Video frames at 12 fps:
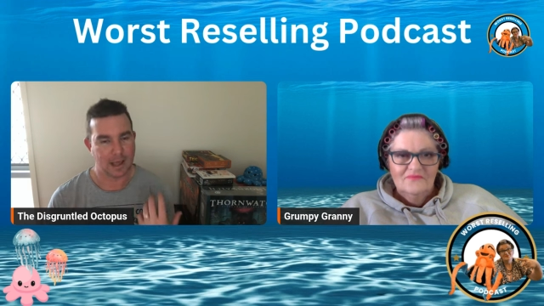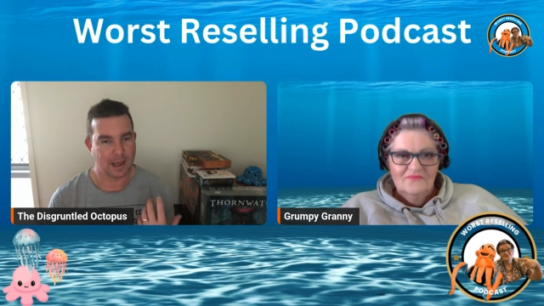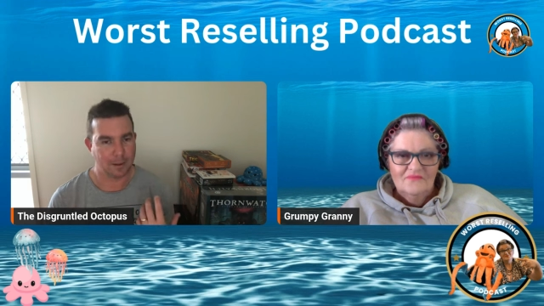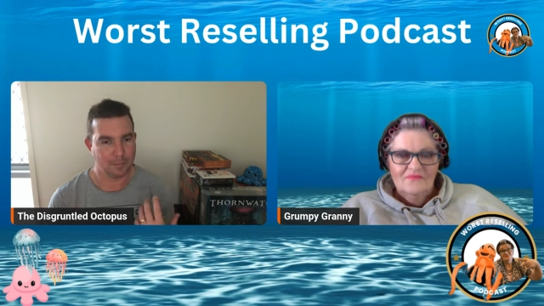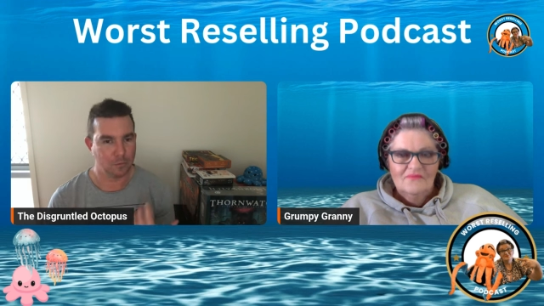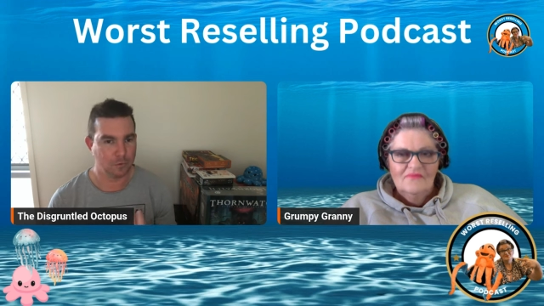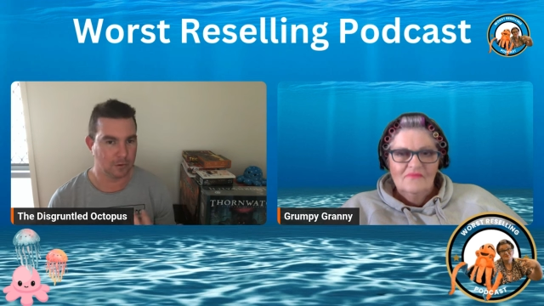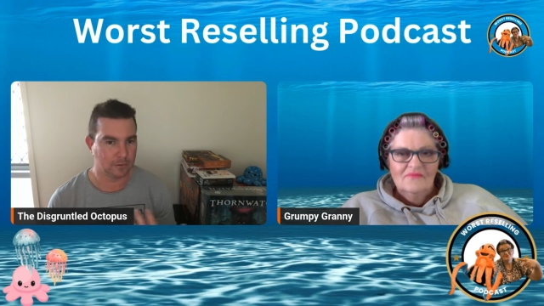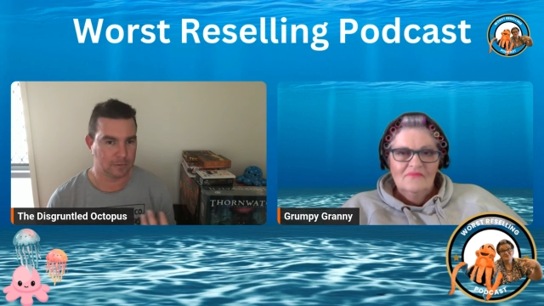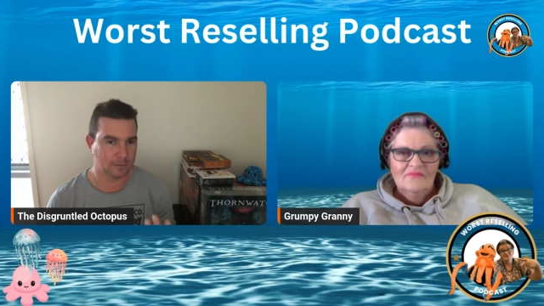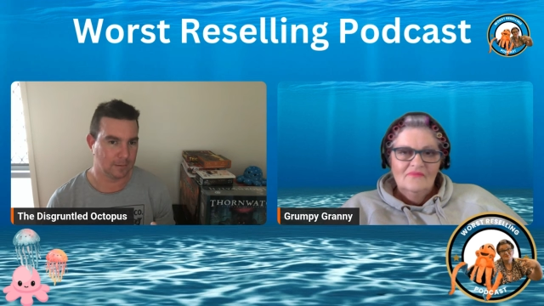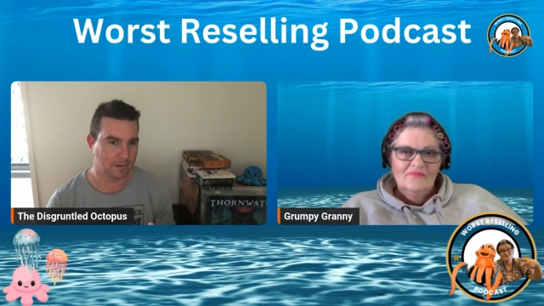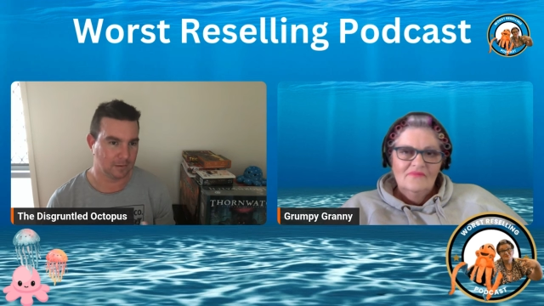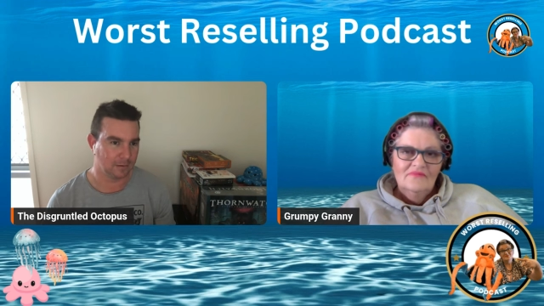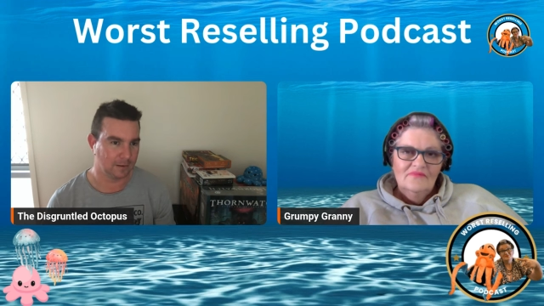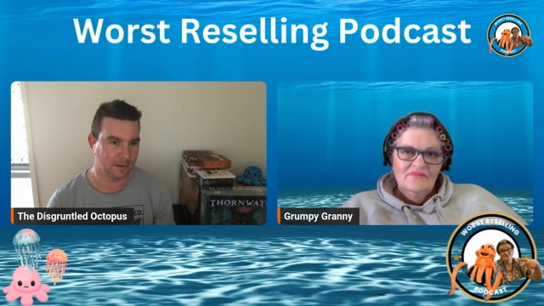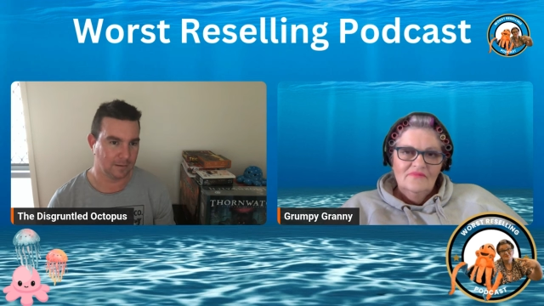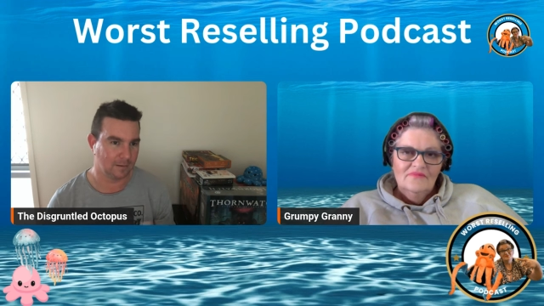Speaker 1: uh, not so
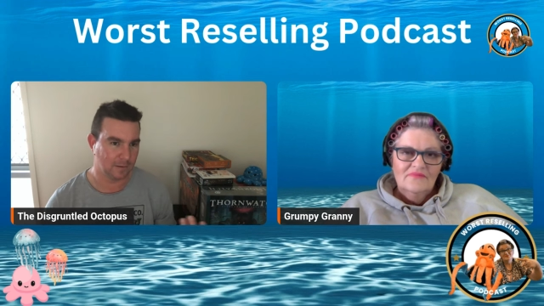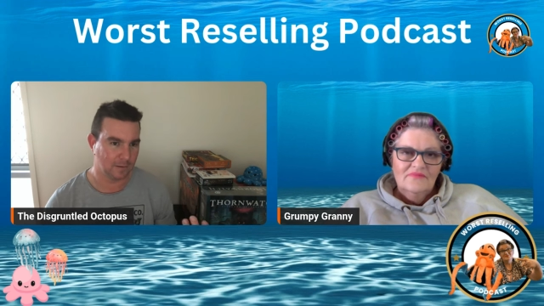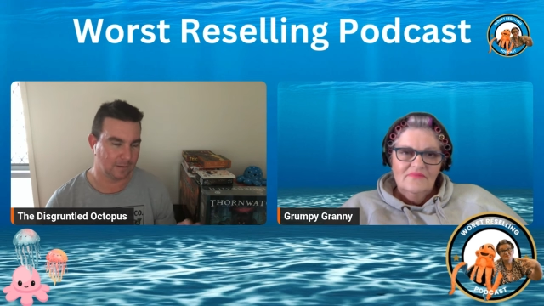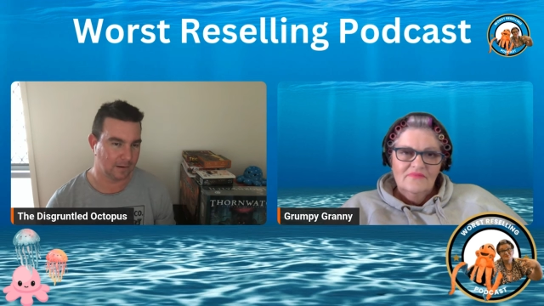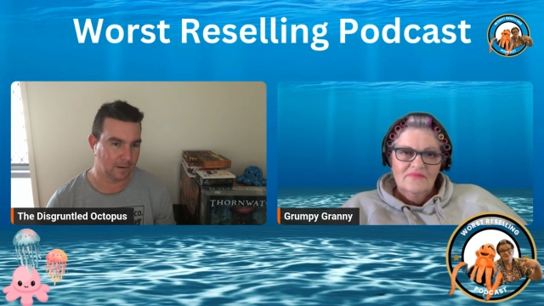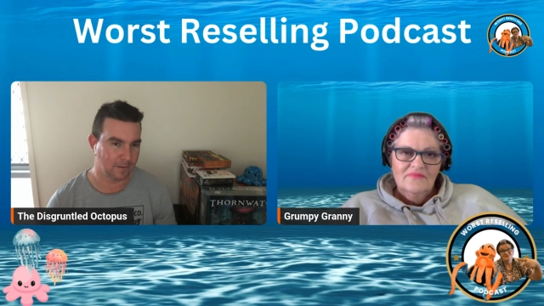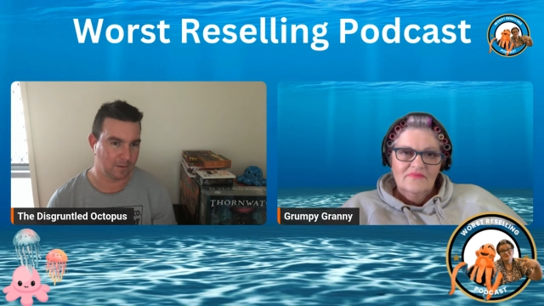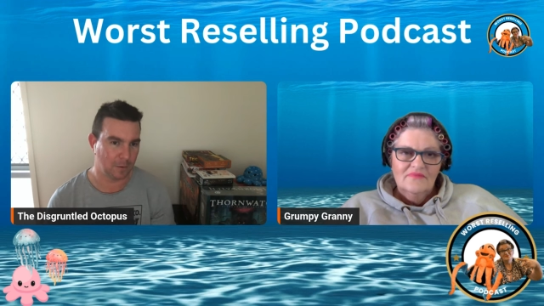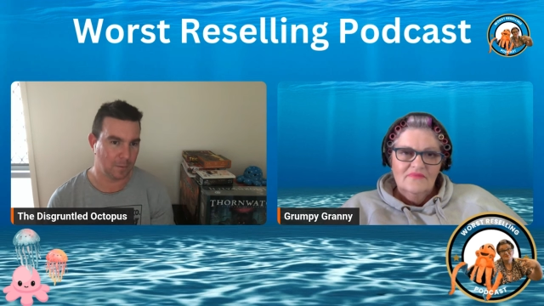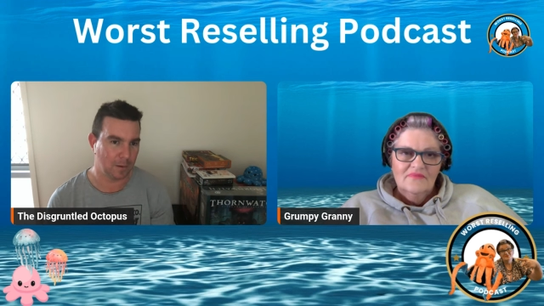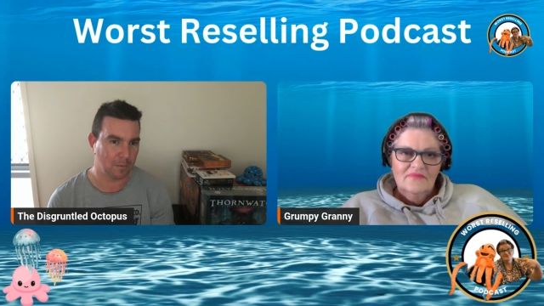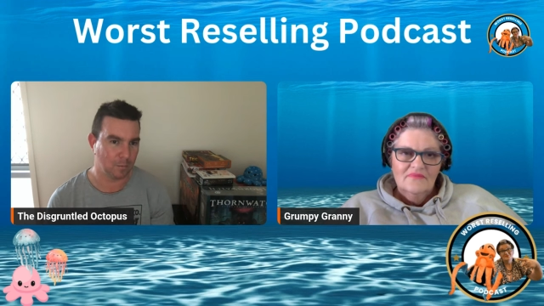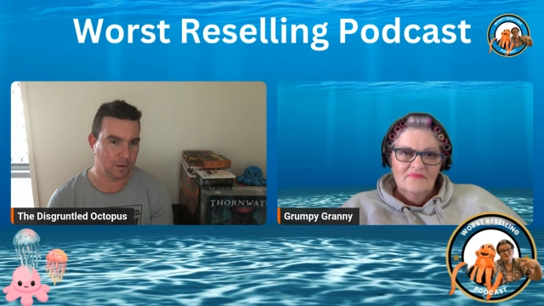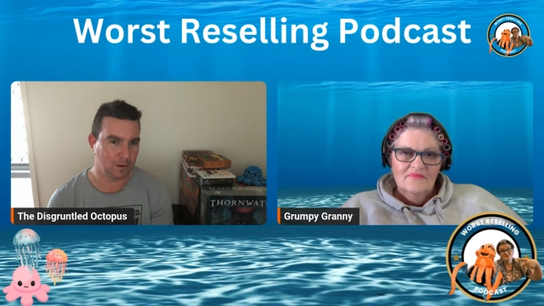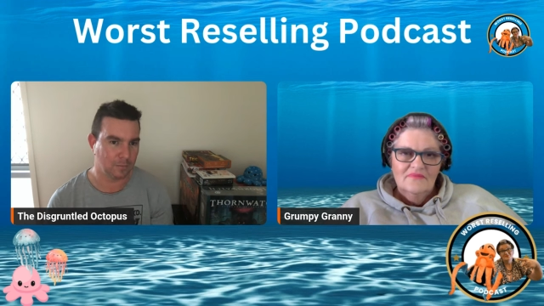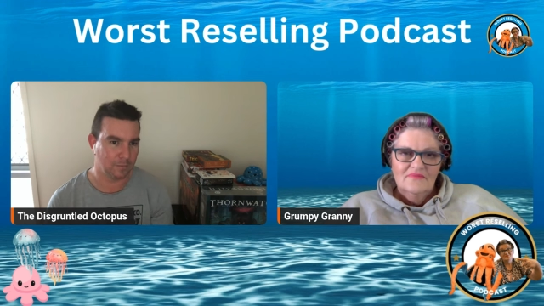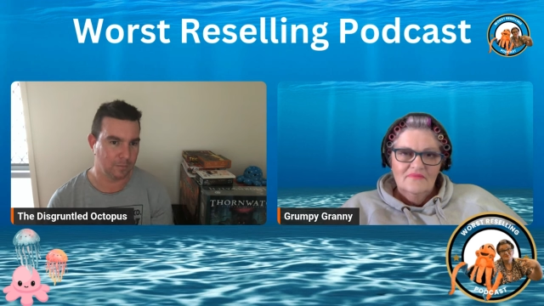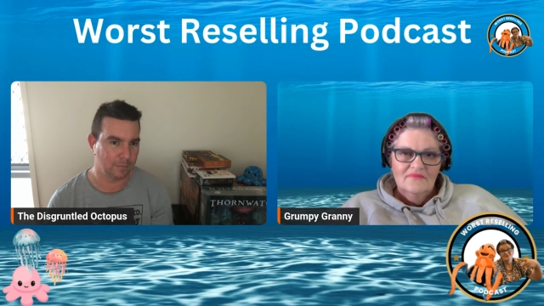much like just to show, show people what
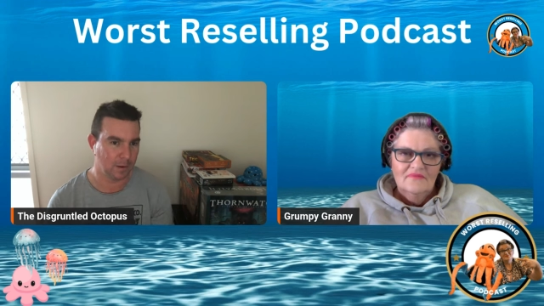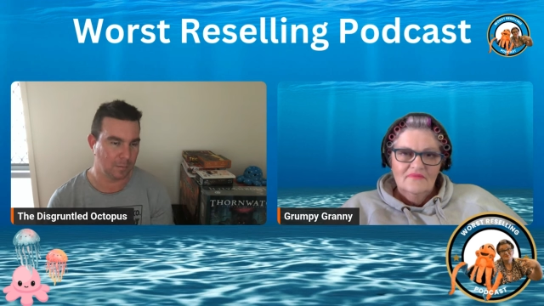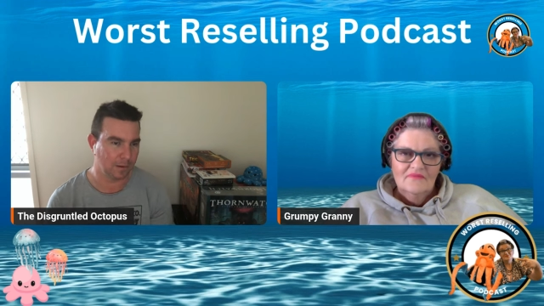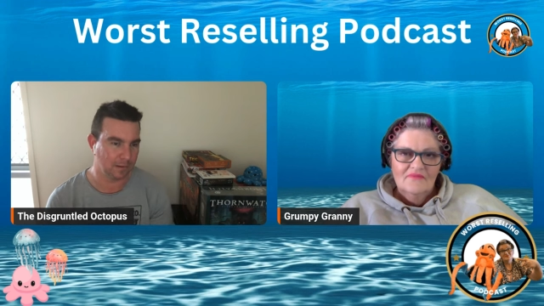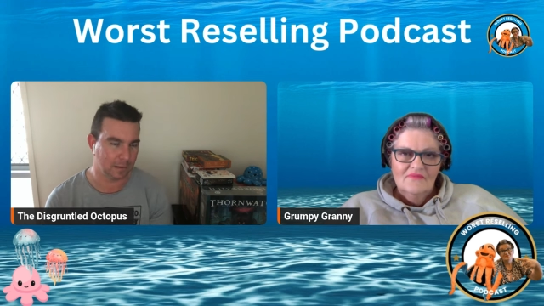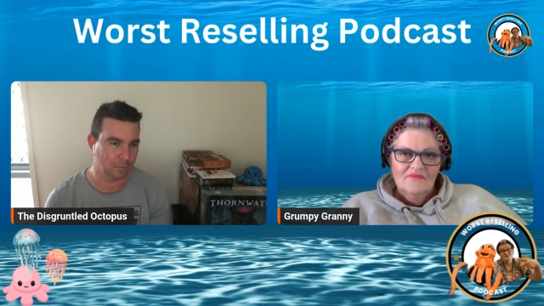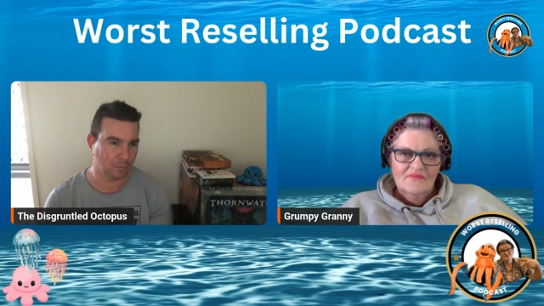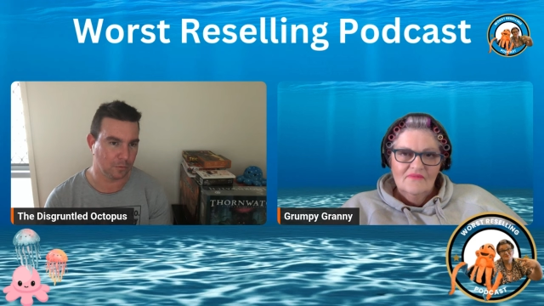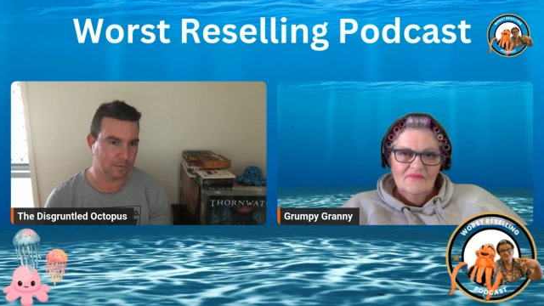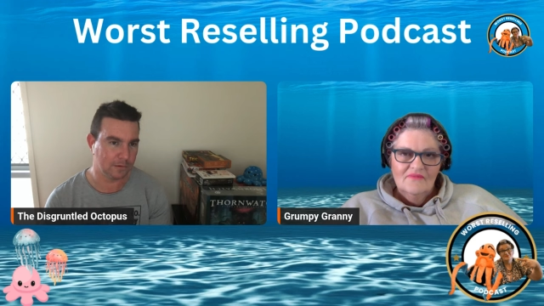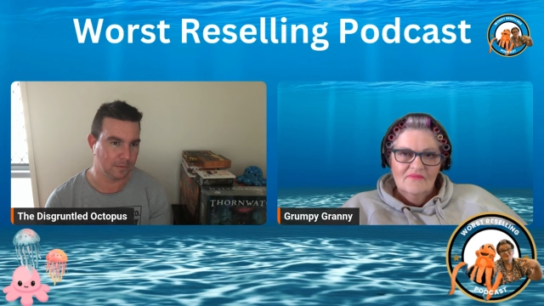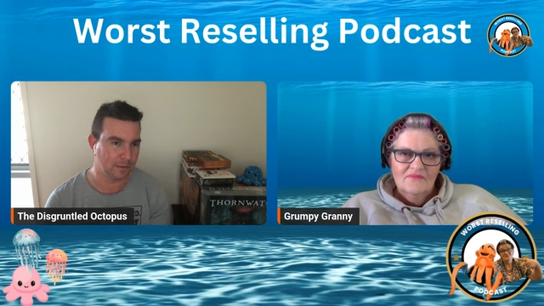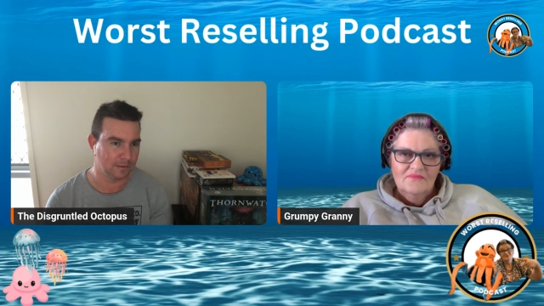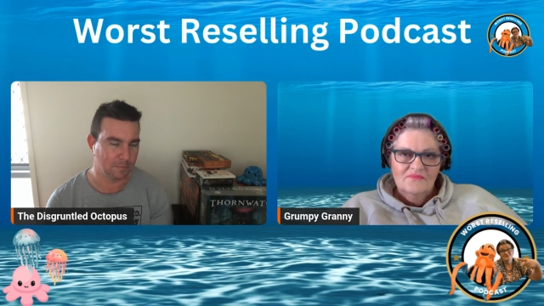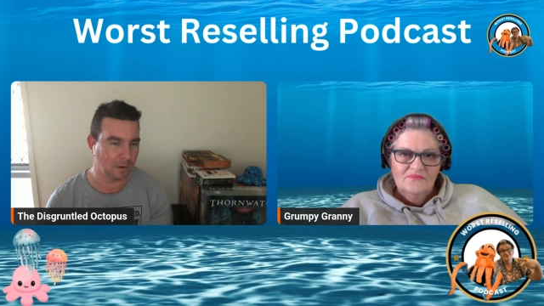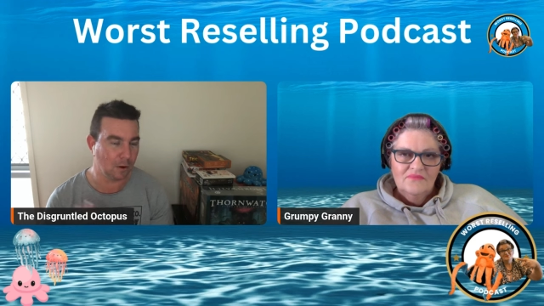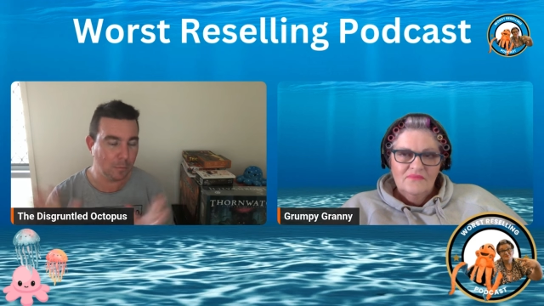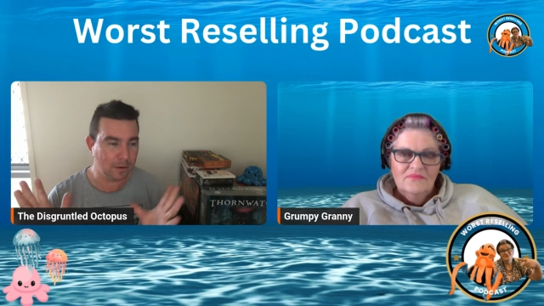you you picked up and all those different things.
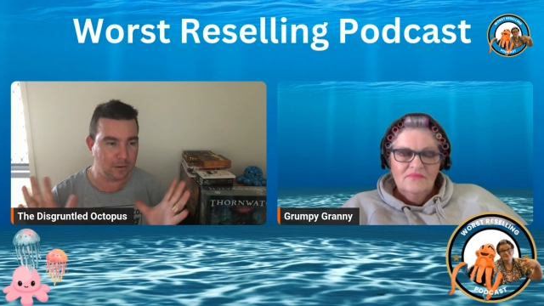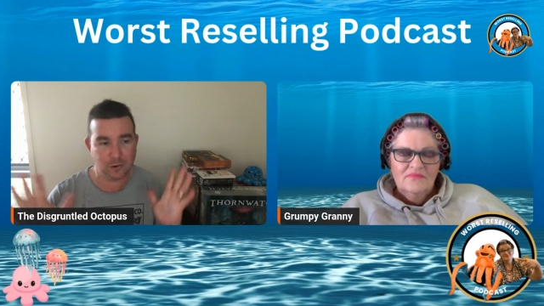By all means,